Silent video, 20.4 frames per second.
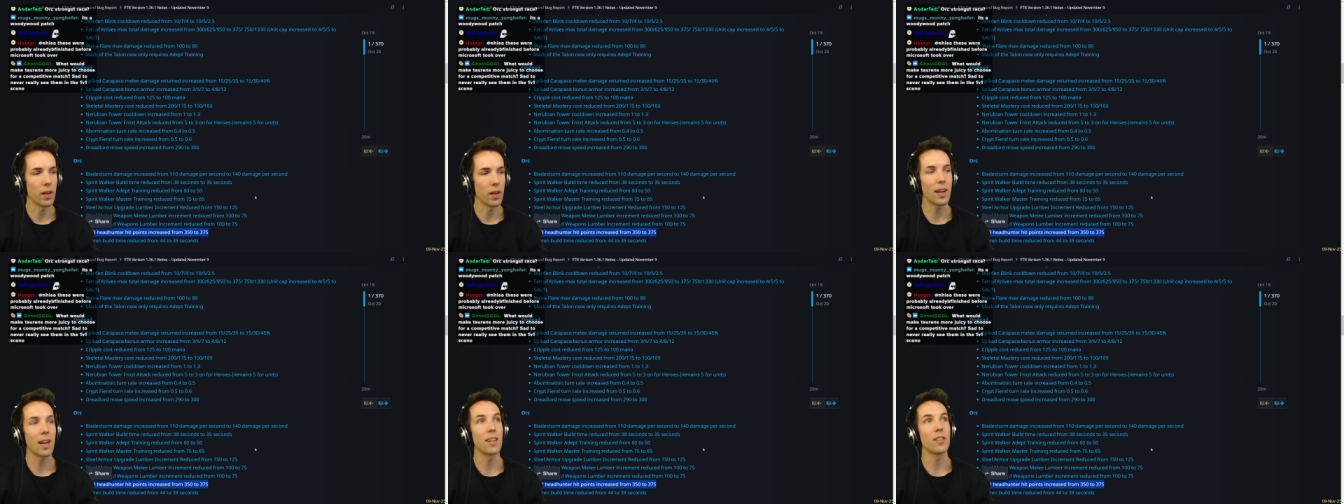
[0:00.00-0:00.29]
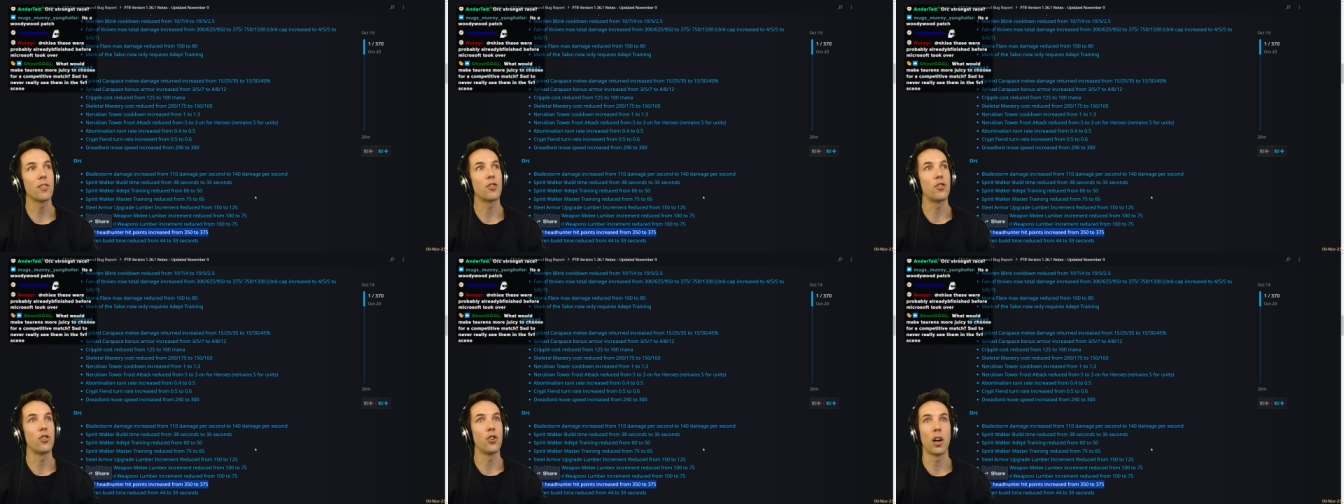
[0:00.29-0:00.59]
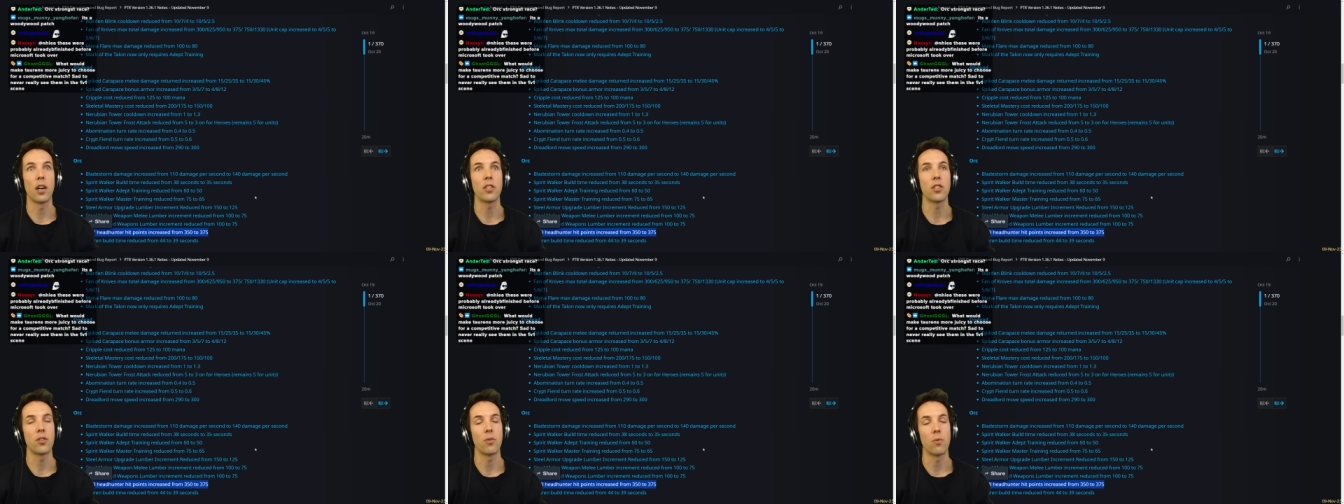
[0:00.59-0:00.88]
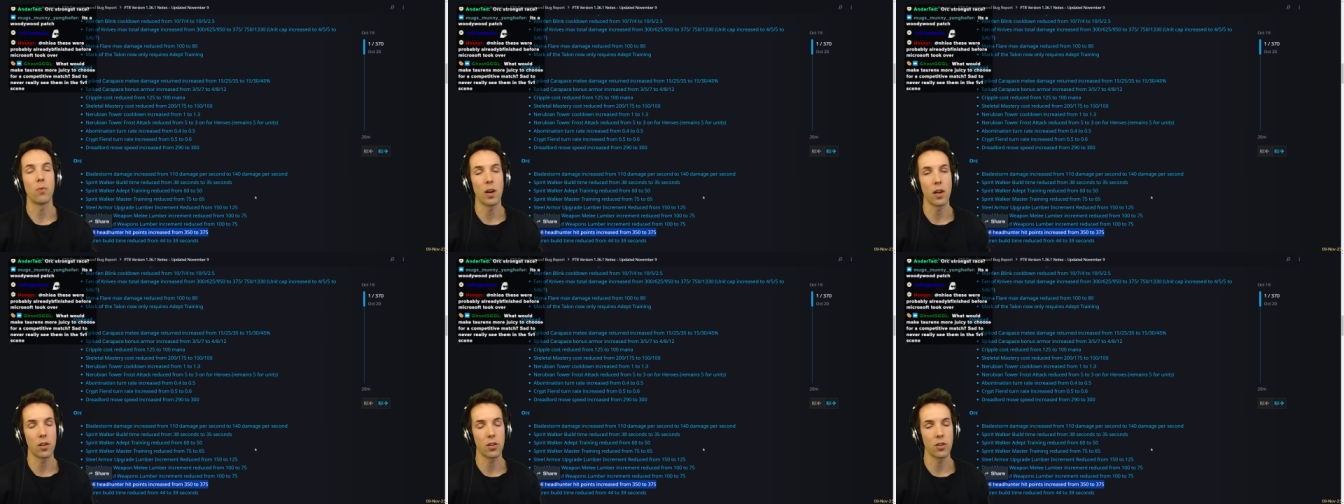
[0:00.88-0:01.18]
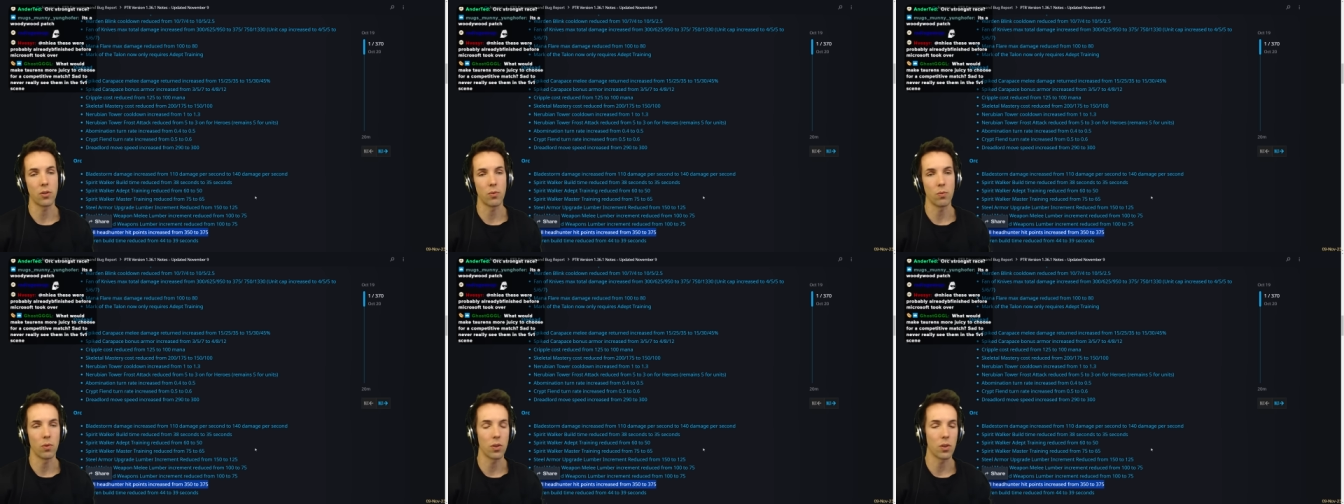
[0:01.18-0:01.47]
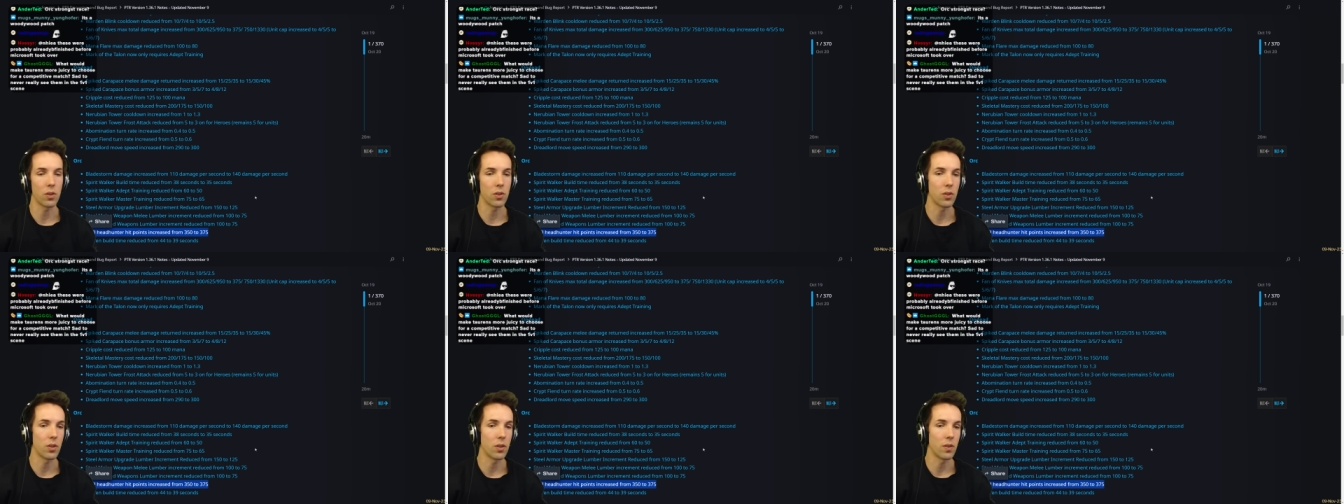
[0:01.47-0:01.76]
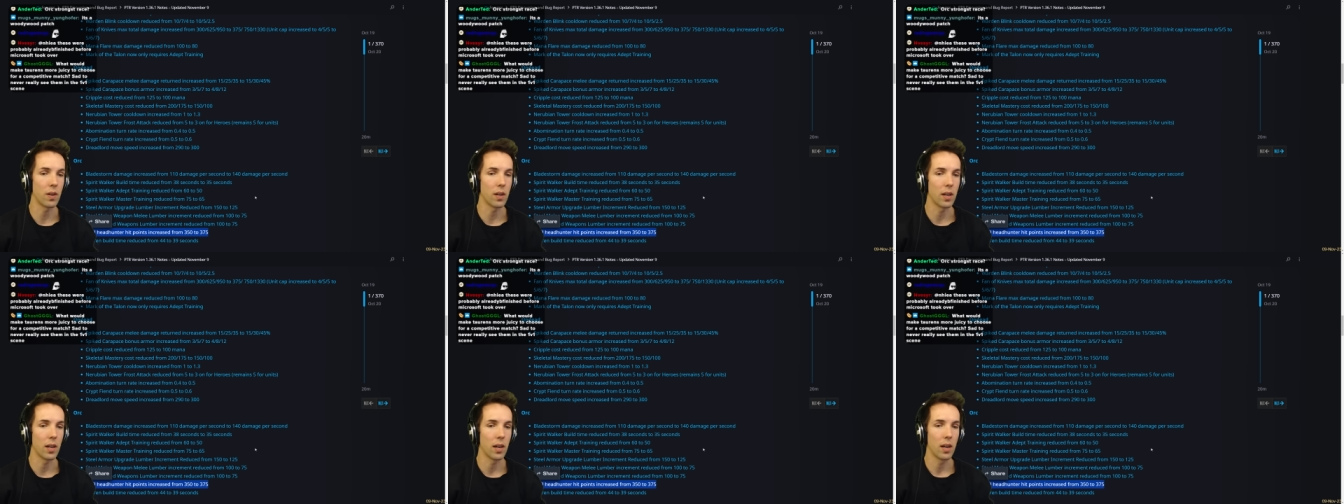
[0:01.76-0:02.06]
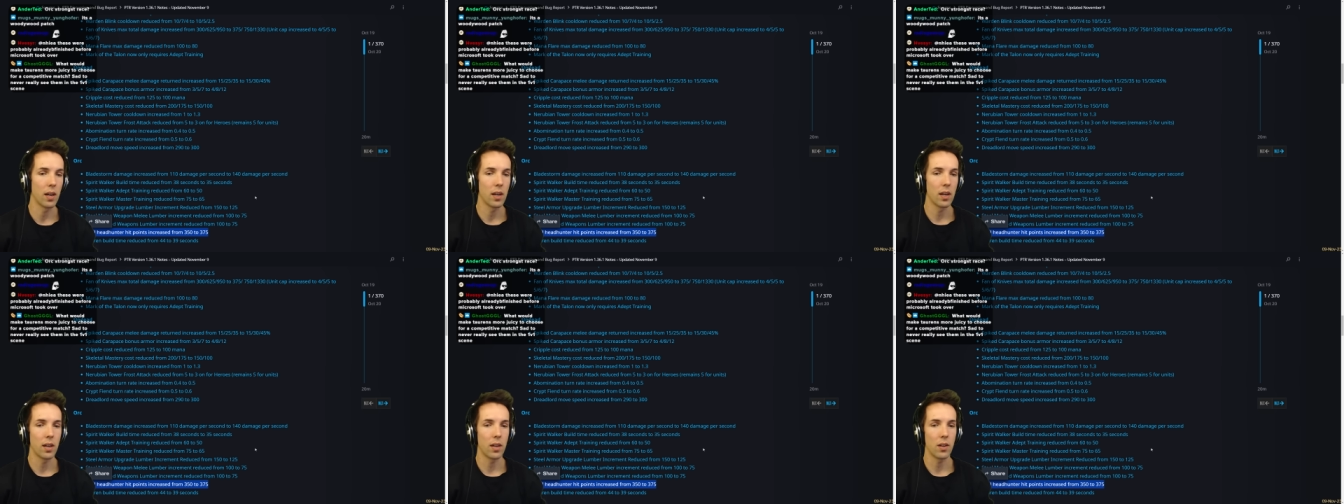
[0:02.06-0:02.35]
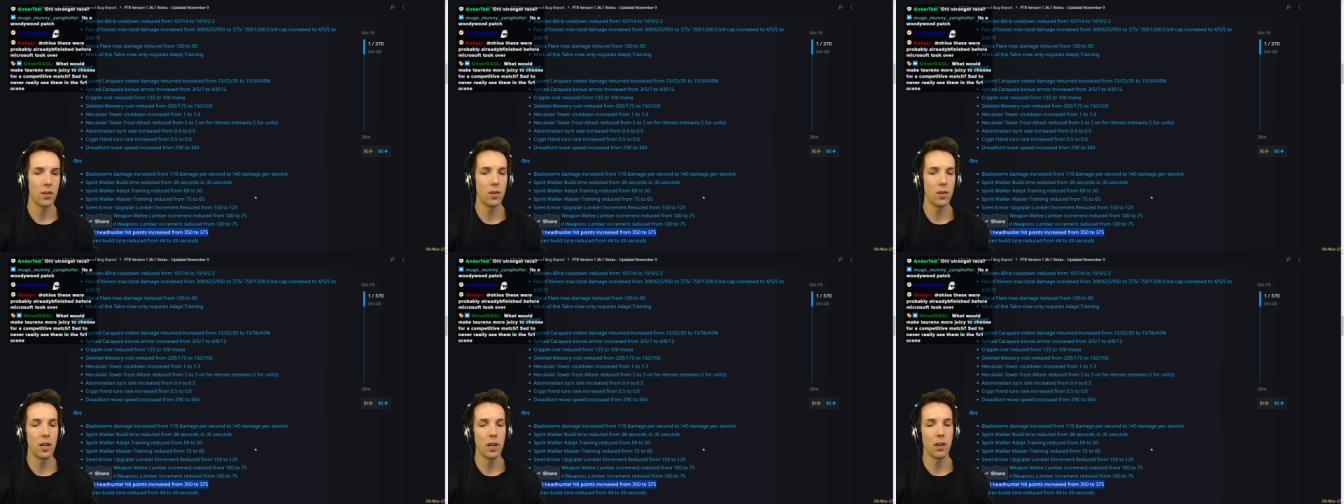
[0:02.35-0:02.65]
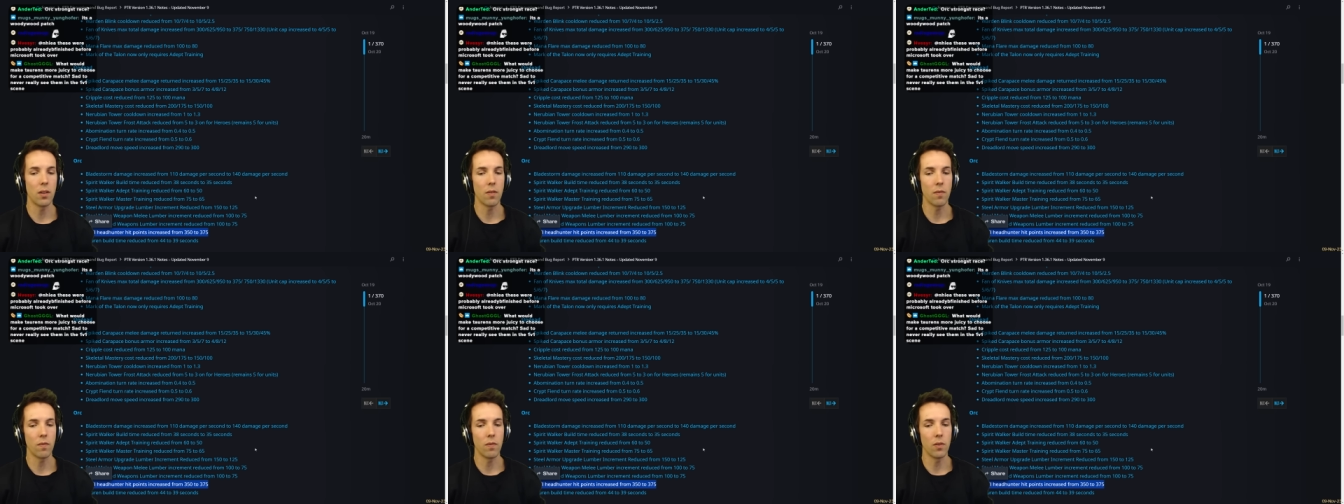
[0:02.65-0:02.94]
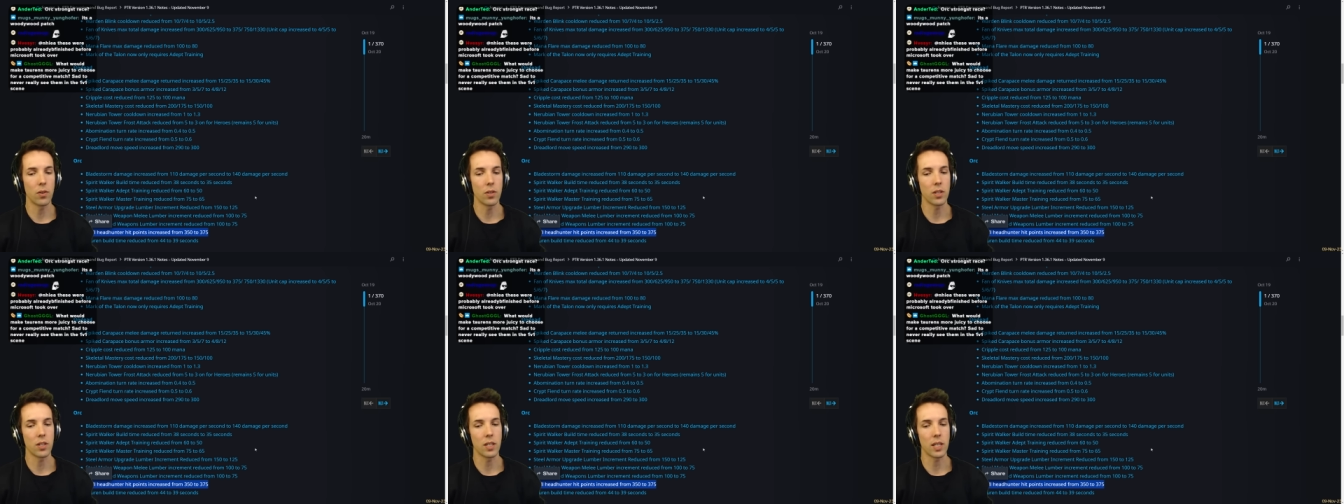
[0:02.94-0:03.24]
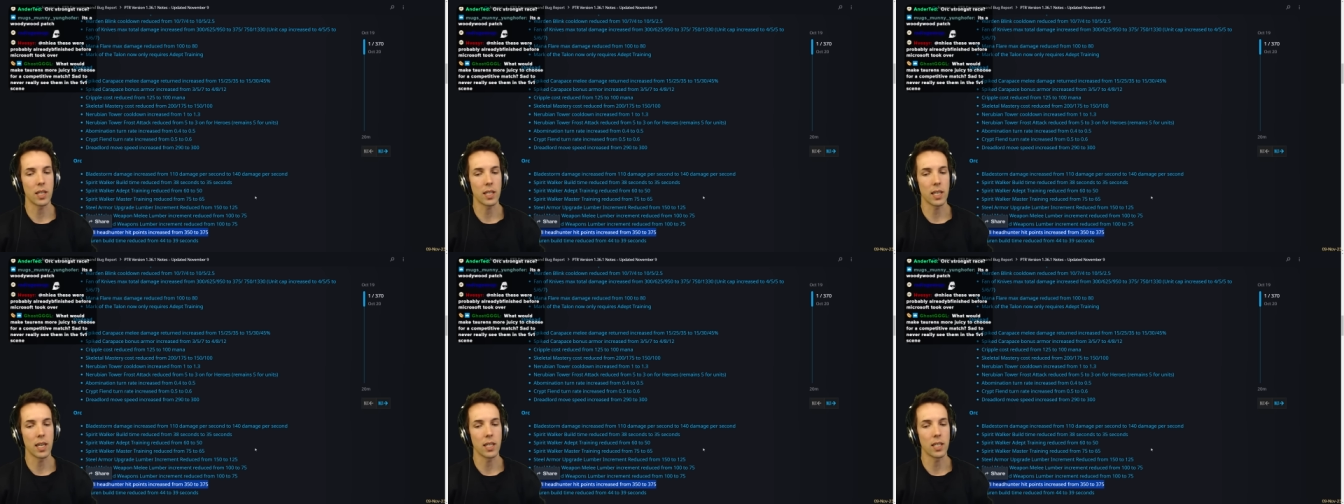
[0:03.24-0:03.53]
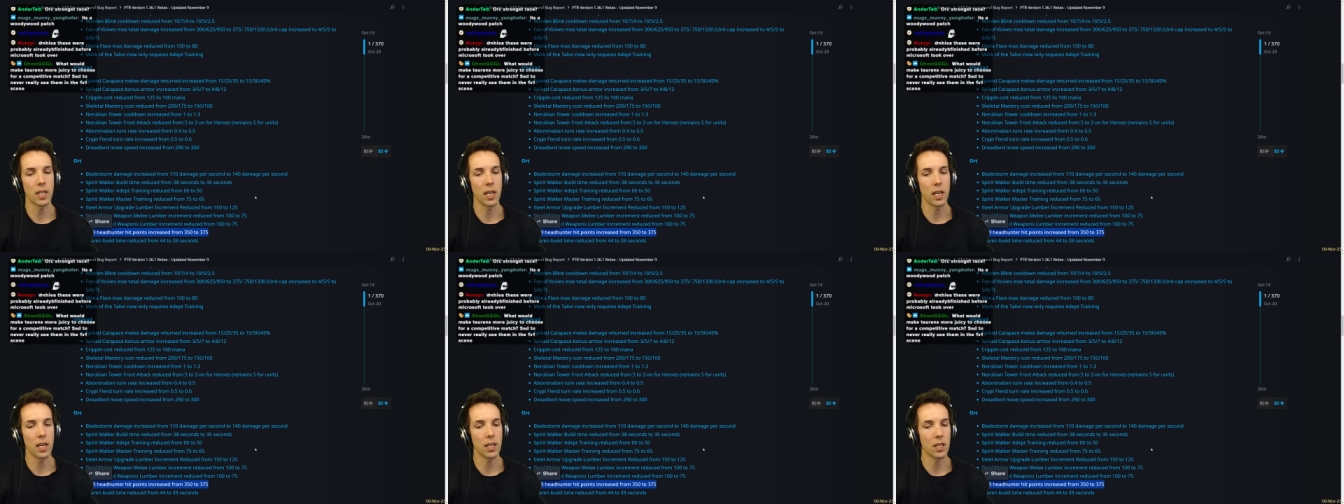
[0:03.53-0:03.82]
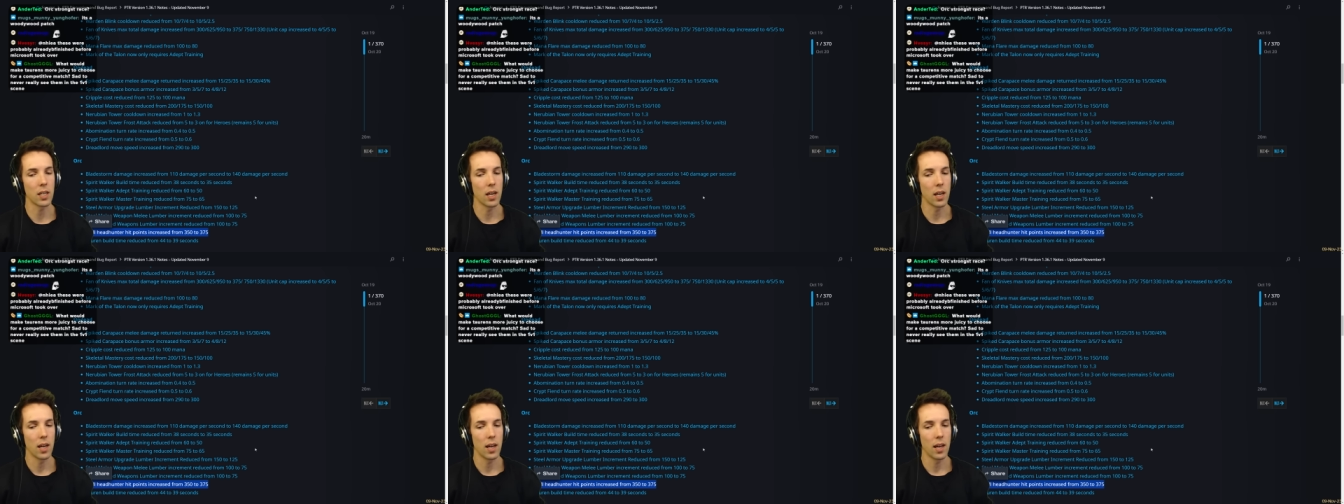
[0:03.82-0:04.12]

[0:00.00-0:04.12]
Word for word: You can't just rush Walker Tauren. You needed the 4 to 6 HH.